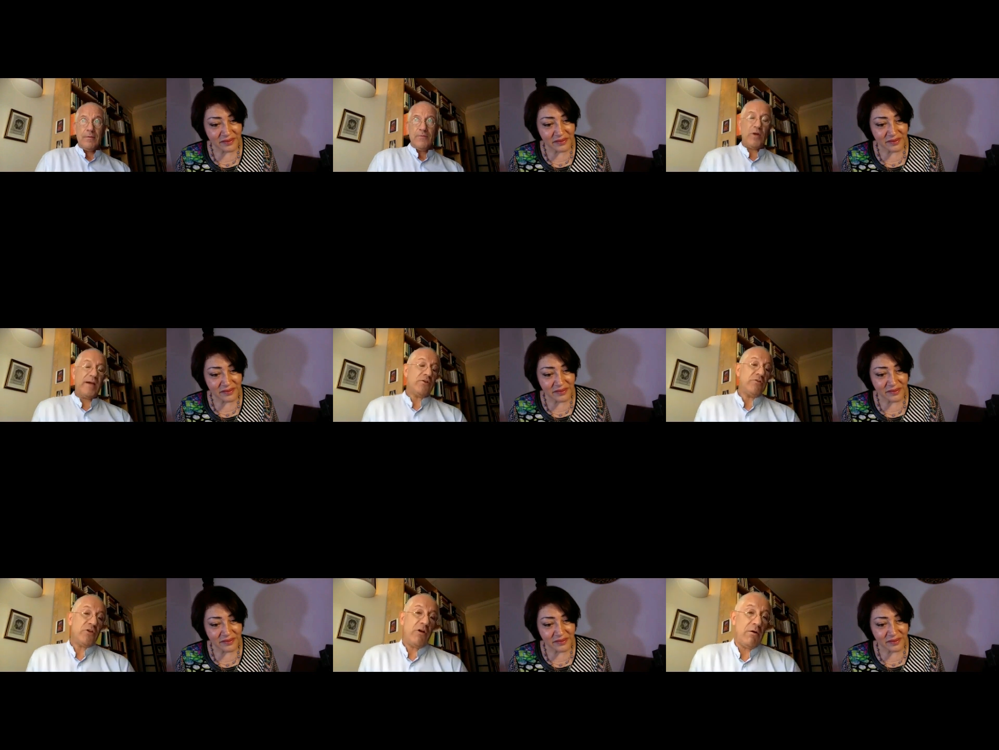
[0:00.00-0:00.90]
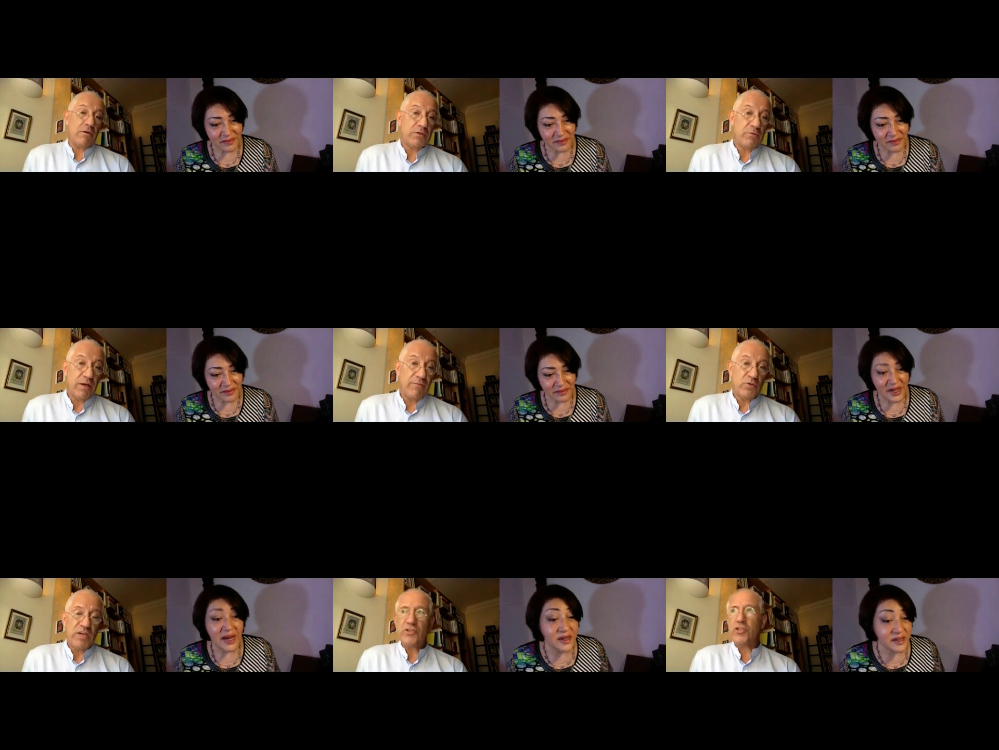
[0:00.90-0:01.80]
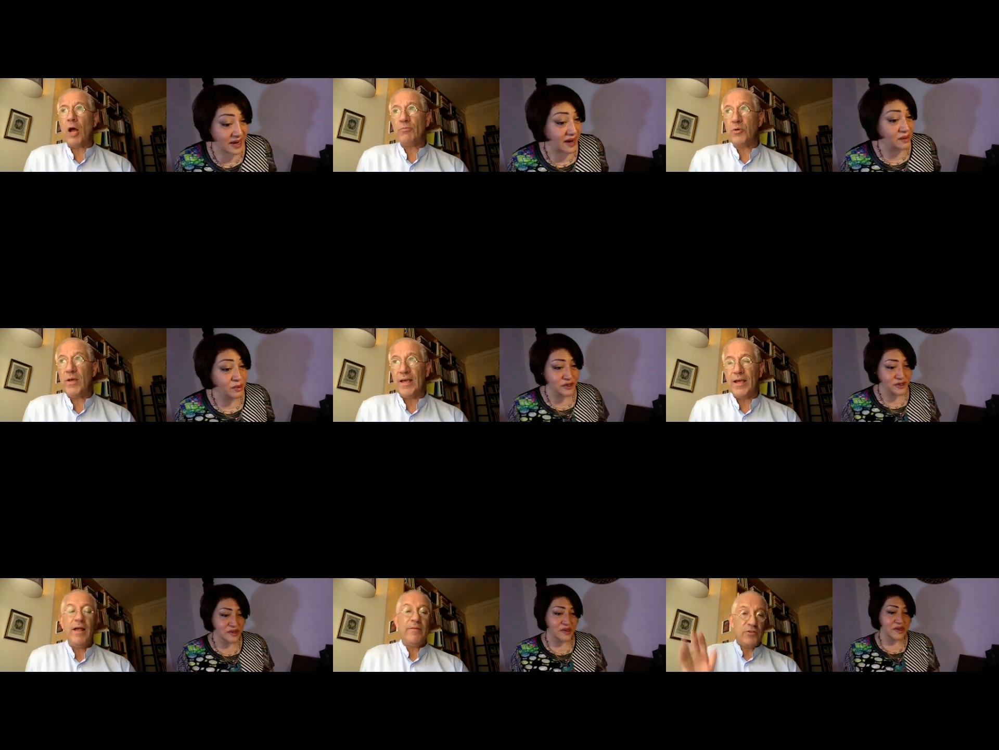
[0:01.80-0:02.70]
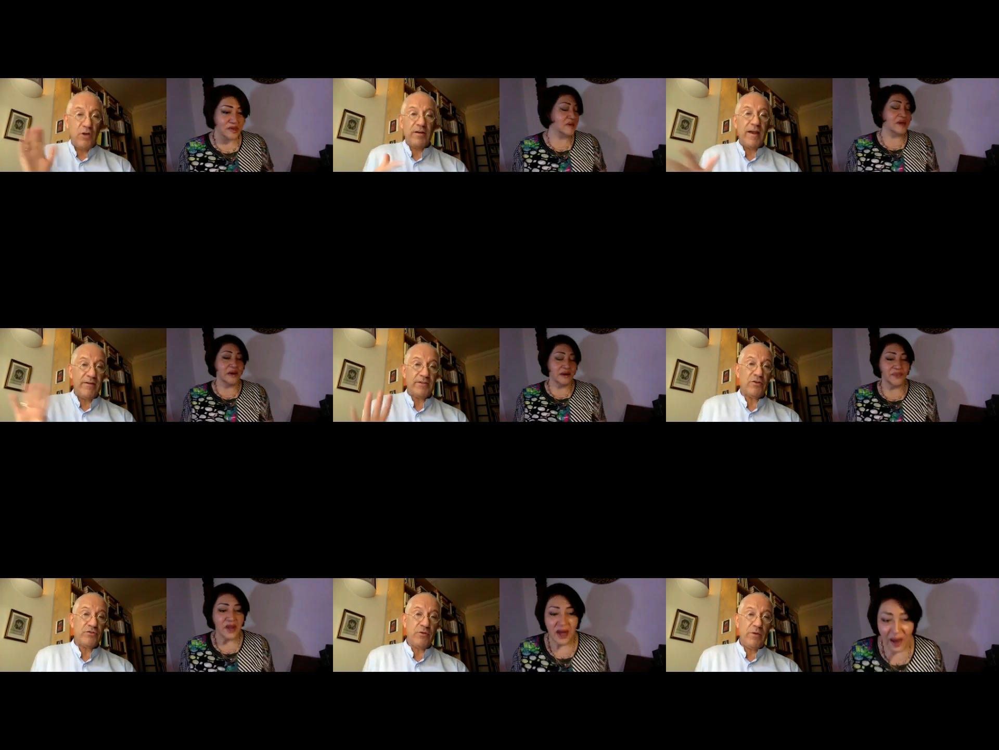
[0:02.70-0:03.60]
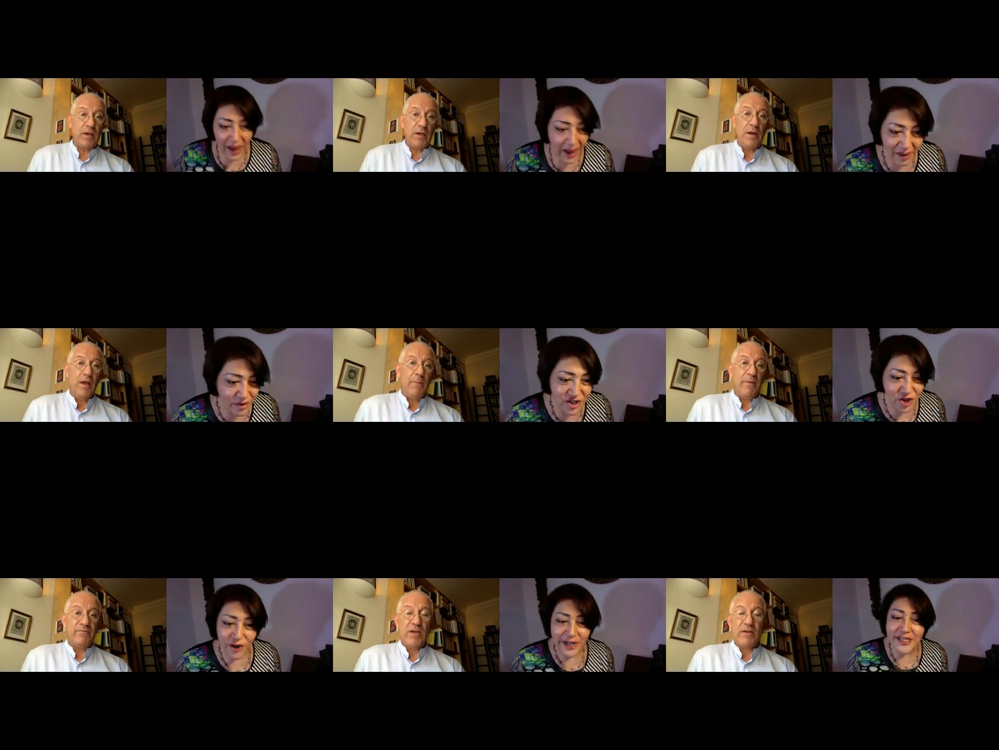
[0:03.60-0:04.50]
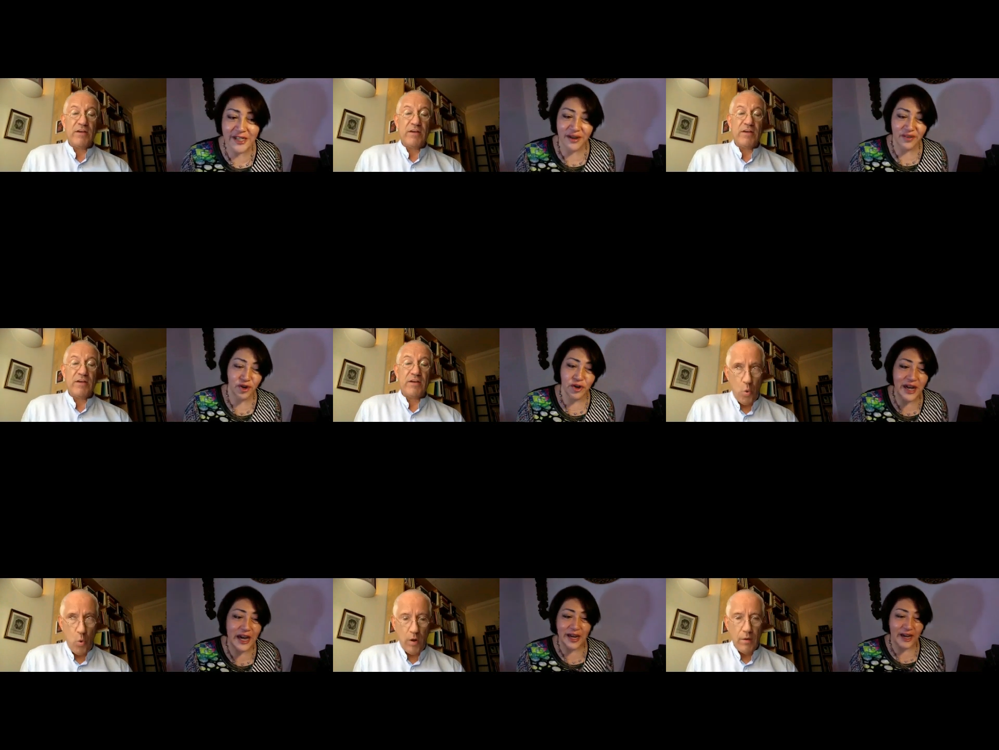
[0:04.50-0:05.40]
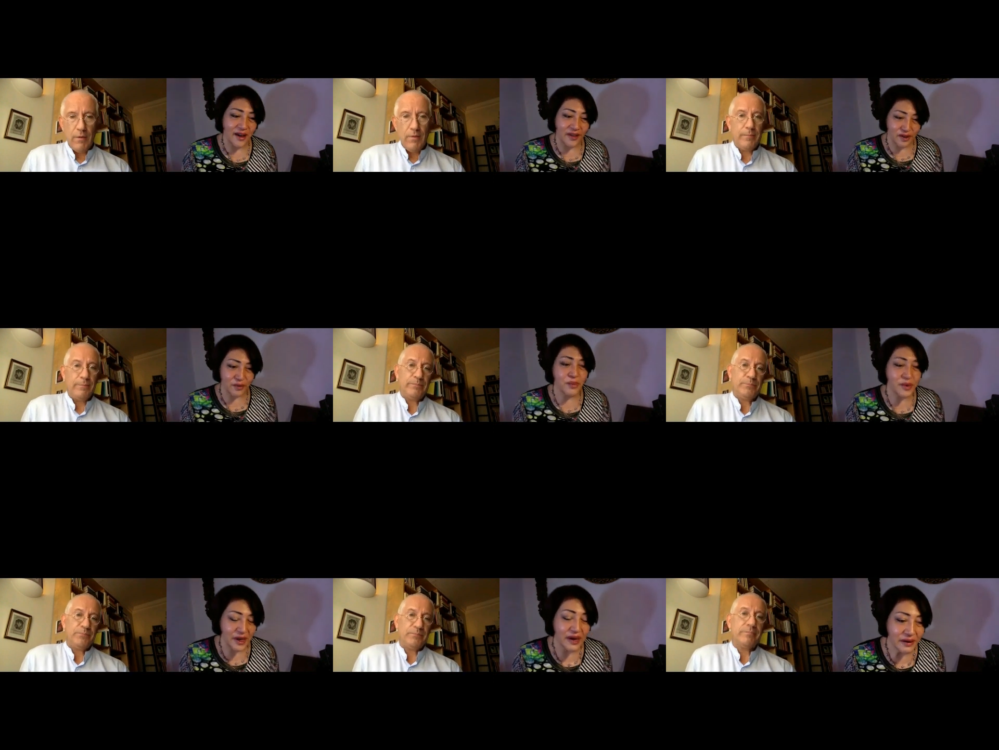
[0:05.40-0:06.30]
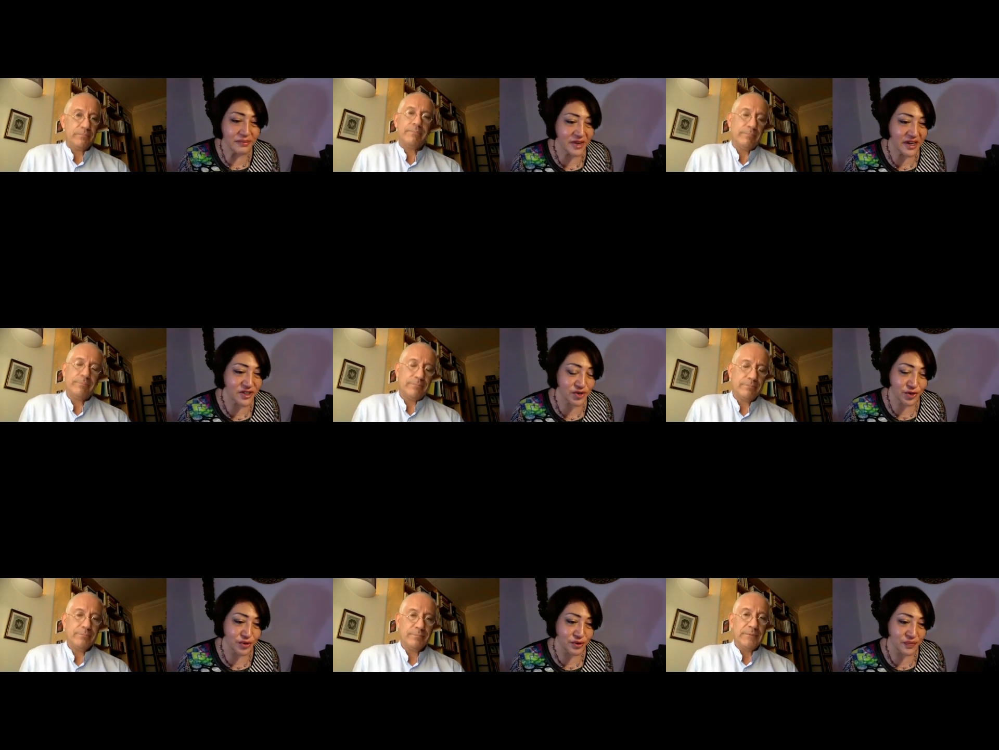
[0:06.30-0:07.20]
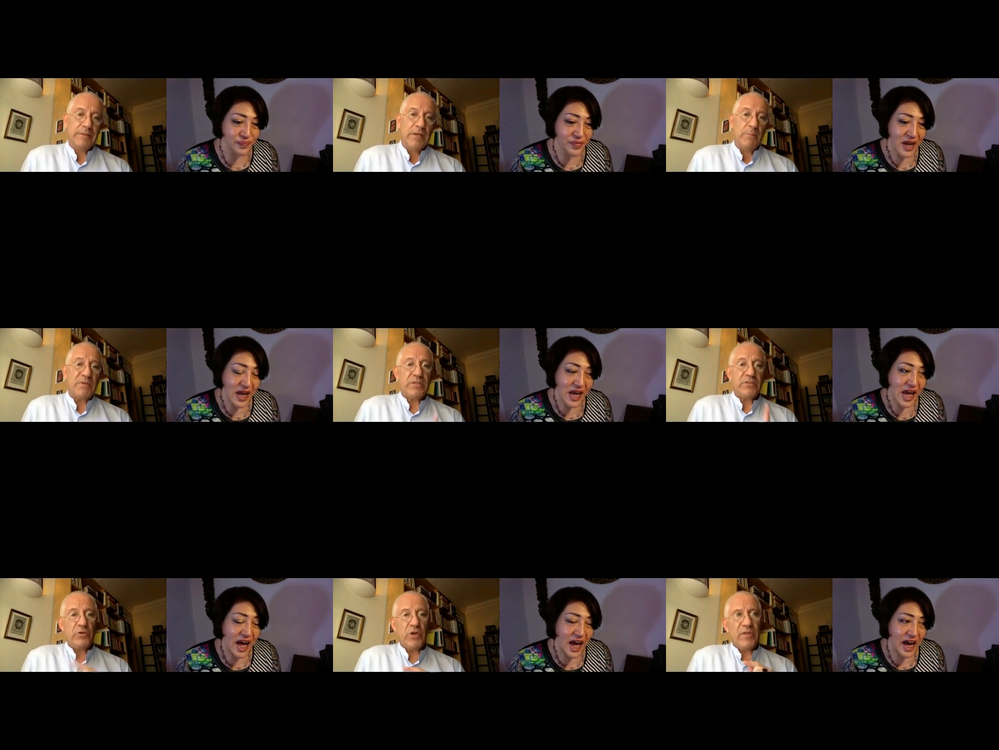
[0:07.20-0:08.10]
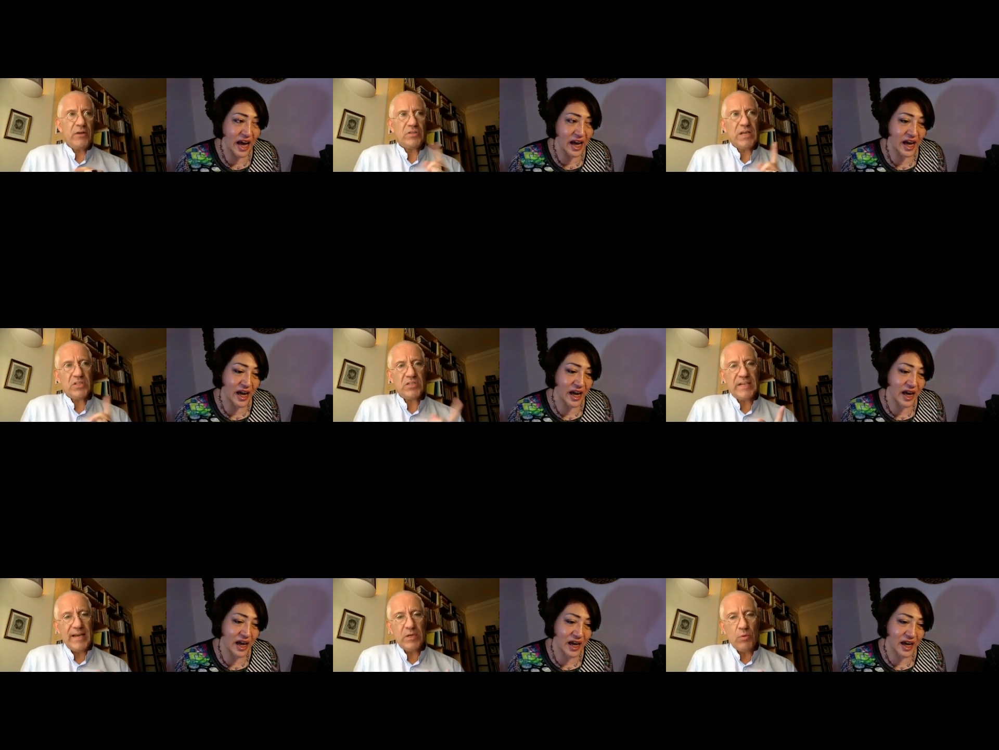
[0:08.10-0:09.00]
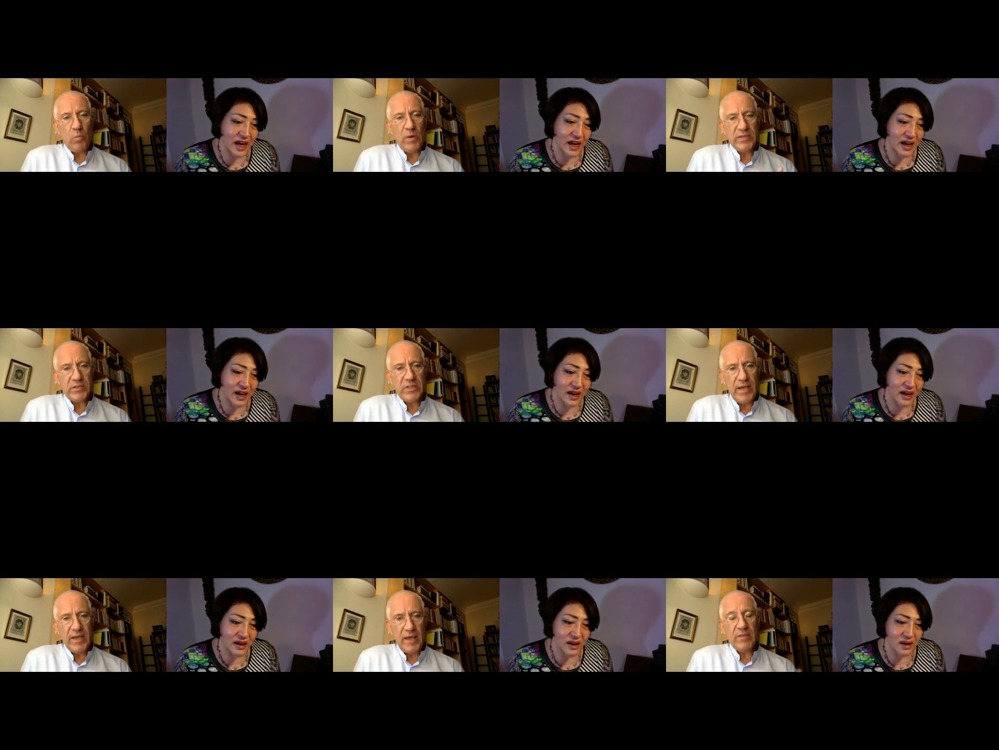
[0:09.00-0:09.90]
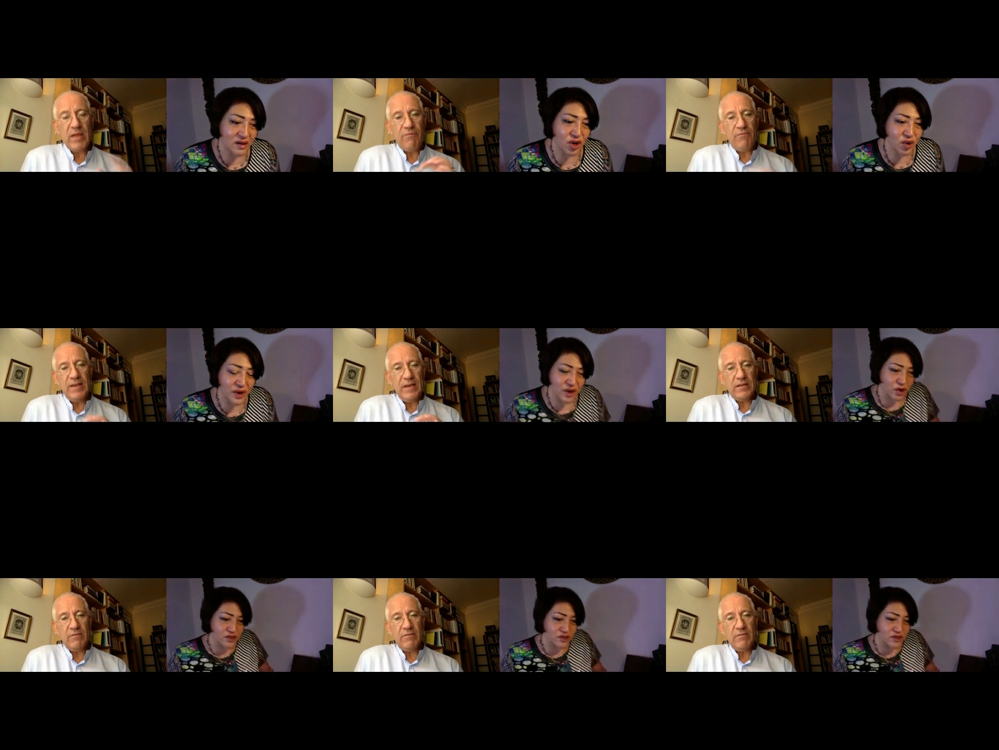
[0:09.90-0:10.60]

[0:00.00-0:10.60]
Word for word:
Speaker 1: Try it on dogs. You know, if you say, yeah. stop doing it, the dog carries on doing it. Animals but don't listen if
Speaker 2: you're yelling at them.
Speaker 1: Yeah, that's true. But it, you know, they're not understanding what we're saying. They're feeling the